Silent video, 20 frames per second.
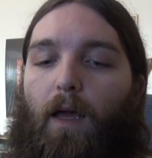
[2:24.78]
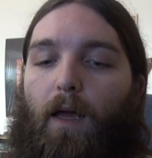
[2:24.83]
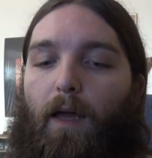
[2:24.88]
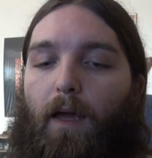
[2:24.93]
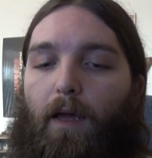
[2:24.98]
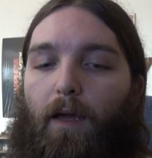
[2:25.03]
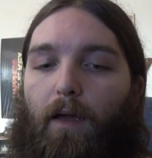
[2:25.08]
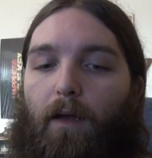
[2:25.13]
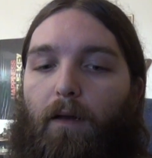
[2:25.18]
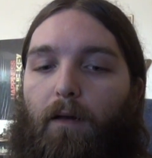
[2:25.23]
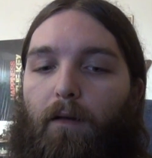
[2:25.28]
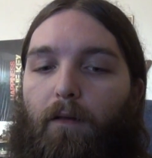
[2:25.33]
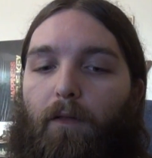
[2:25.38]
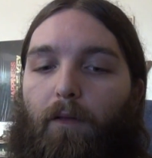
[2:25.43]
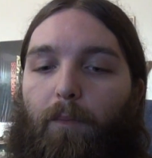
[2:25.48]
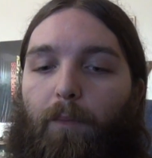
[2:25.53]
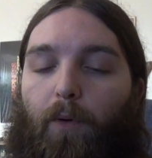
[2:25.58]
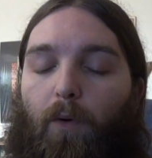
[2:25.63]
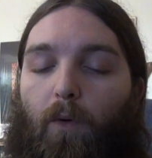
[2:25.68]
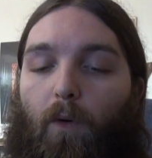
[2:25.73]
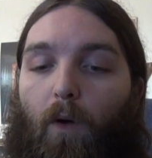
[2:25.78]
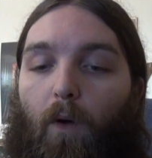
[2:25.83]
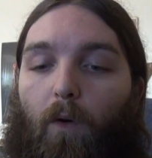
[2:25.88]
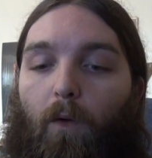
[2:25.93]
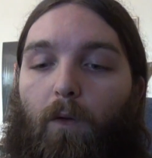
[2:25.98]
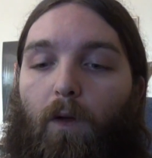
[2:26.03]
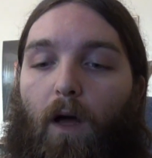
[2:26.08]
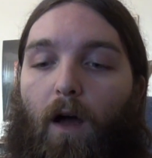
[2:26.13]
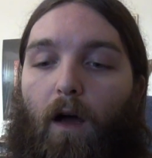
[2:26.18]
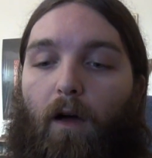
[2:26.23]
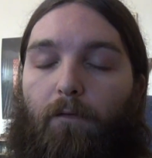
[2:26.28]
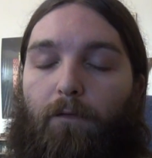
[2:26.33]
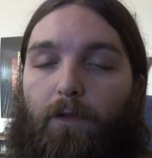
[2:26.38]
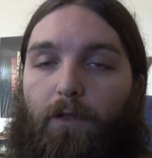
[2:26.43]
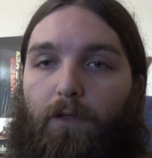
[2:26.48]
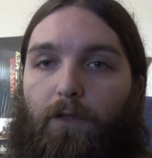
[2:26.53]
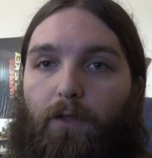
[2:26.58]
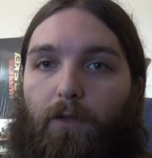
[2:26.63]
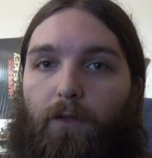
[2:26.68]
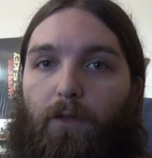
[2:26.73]
And the parole
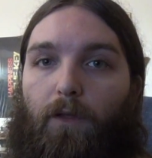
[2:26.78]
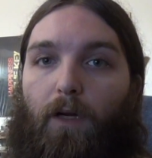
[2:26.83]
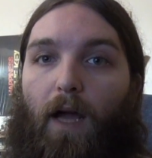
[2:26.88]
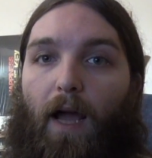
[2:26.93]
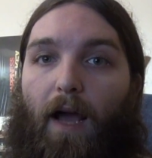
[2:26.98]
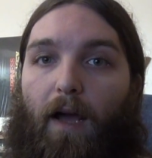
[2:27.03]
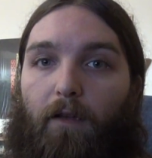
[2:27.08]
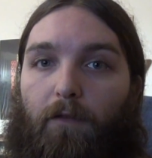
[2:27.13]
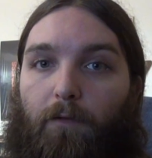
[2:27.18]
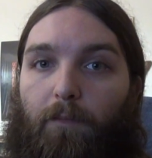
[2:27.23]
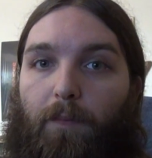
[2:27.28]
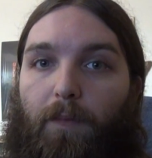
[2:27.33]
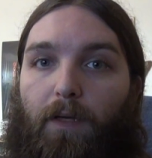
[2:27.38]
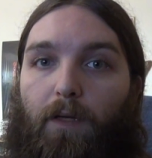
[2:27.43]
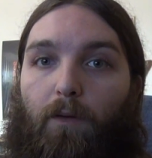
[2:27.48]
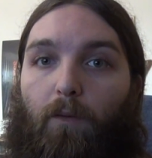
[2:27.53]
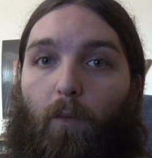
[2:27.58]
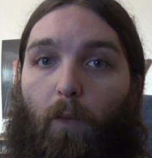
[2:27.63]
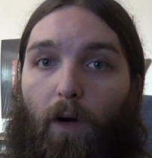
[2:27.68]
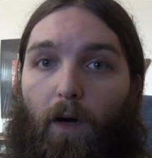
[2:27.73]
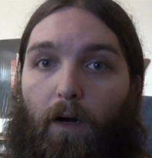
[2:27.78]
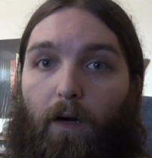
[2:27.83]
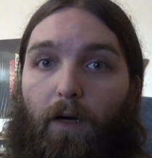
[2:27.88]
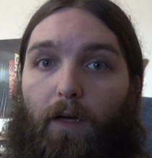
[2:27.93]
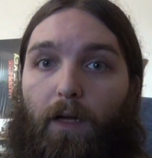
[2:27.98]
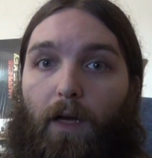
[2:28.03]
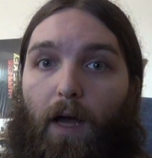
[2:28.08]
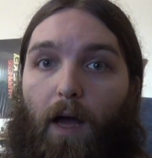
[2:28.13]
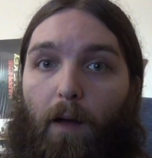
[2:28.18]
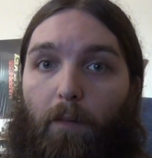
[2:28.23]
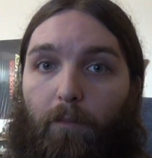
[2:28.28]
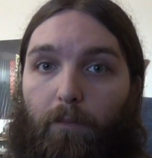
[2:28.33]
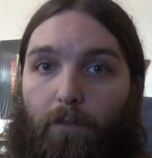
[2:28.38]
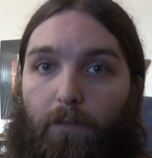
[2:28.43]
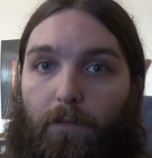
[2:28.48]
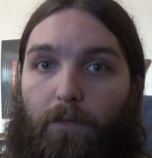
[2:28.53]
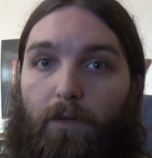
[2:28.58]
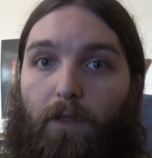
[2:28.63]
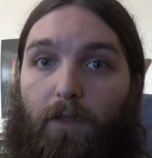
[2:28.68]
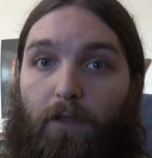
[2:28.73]
officer asked me where I'm um,
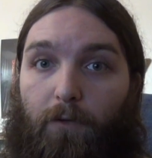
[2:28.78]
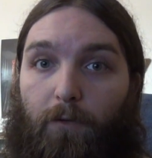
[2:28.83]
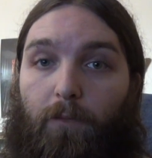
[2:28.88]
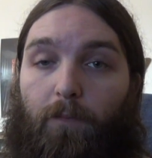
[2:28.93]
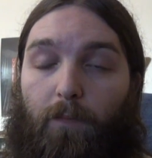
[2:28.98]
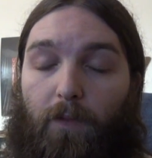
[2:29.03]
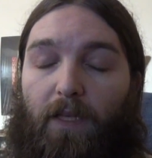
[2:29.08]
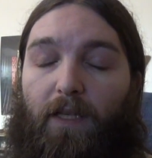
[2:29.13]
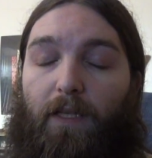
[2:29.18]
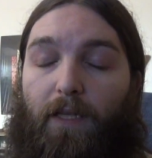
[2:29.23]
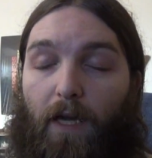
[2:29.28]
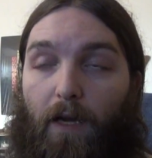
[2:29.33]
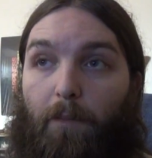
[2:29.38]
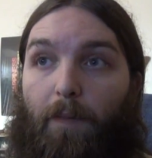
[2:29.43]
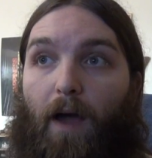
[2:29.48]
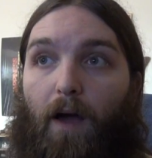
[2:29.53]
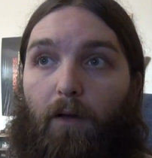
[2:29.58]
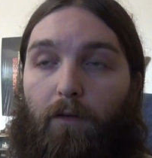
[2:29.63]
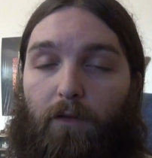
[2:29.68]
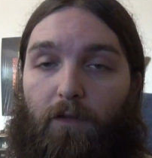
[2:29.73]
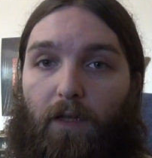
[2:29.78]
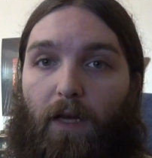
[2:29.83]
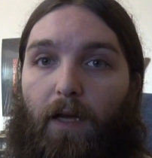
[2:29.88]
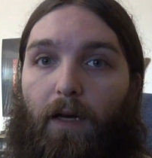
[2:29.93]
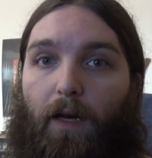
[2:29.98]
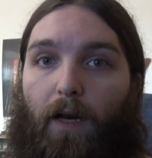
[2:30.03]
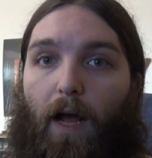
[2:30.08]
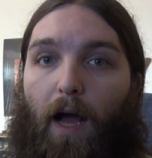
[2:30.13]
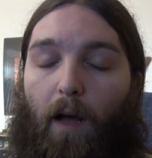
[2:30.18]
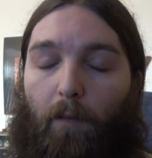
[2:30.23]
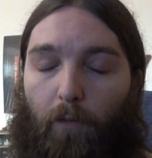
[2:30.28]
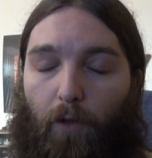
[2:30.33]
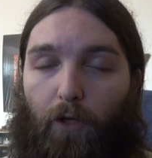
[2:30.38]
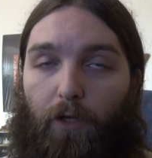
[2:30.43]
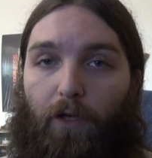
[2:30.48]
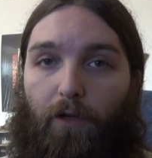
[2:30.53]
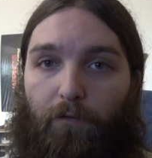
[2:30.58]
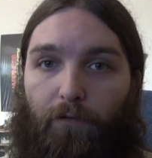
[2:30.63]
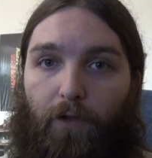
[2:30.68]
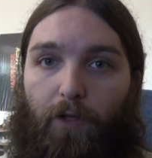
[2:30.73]
he came out and said it. I'm
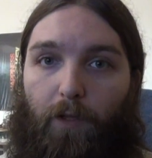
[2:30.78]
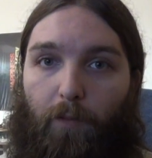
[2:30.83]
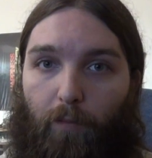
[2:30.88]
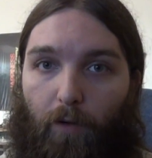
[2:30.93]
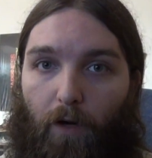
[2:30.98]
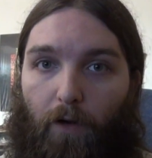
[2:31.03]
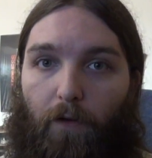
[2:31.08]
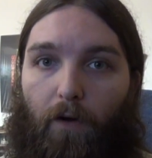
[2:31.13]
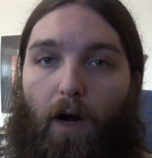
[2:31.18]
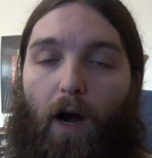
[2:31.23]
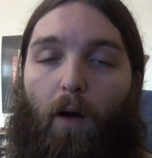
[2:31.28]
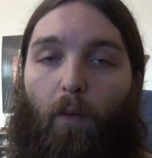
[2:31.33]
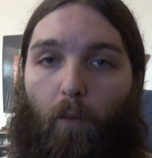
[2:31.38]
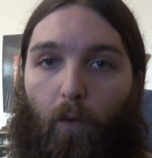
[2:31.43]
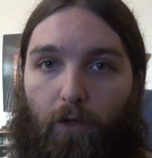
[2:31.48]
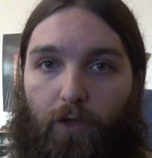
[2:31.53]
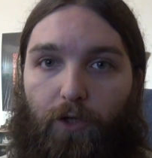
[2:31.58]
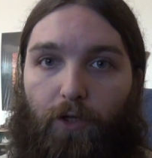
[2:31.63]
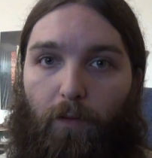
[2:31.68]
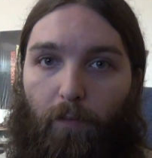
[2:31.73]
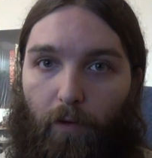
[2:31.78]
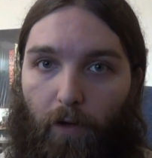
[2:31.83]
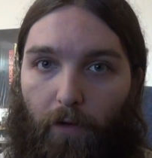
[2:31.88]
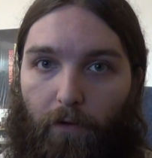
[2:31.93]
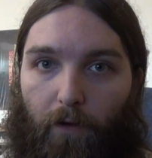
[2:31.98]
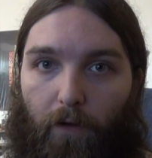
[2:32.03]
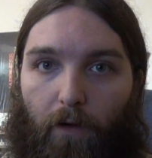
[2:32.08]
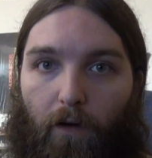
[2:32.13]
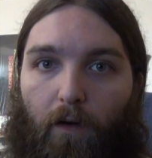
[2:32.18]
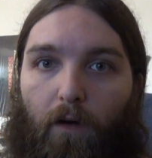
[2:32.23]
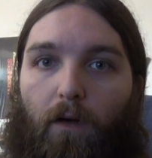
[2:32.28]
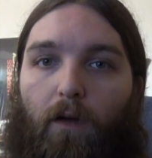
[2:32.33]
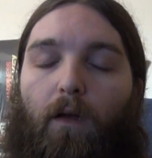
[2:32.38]
looking for your brother. I want your brother.